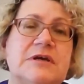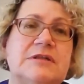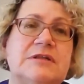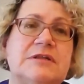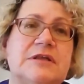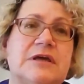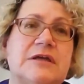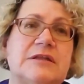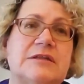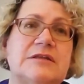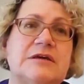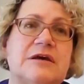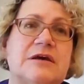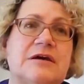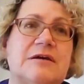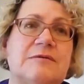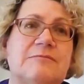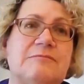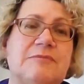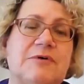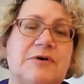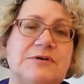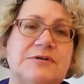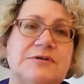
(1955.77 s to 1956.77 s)
that
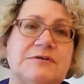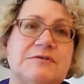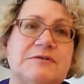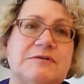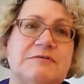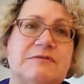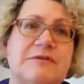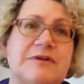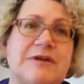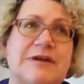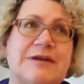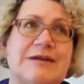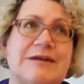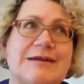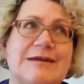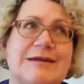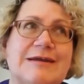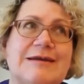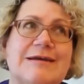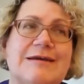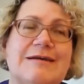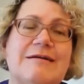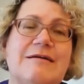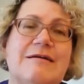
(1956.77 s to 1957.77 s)
I'm positively
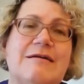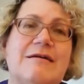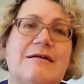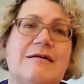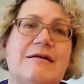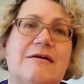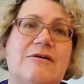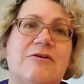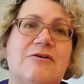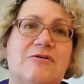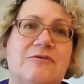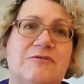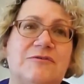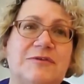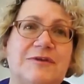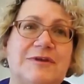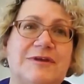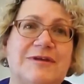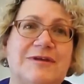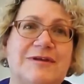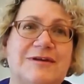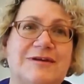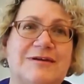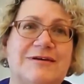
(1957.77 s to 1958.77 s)
healthy
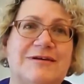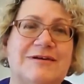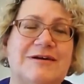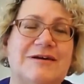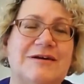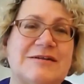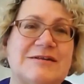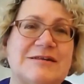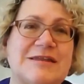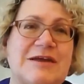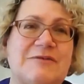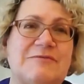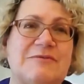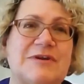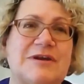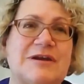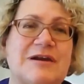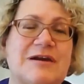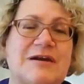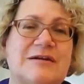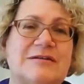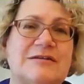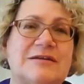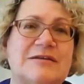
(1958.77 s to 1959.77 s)
here in that
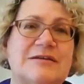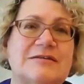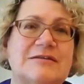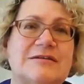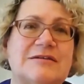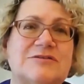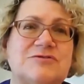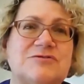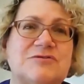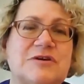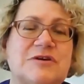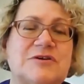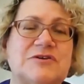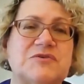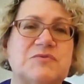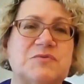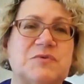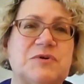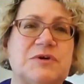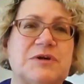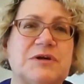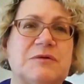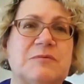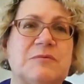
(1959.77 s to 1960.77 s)
regard, that the drug is
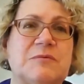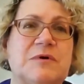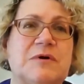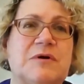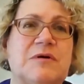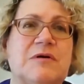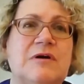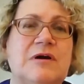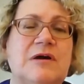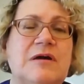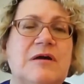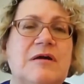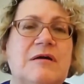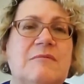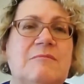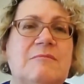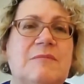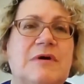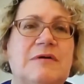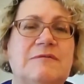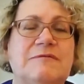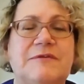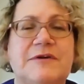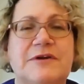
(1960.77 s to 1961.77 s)
working well.
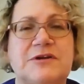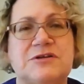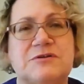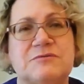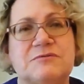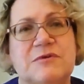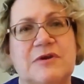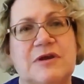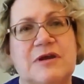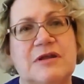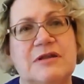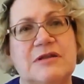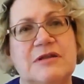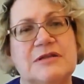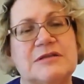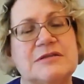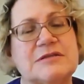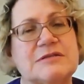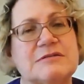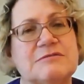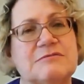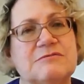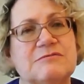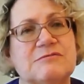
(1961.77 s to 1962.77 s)
My infection rate is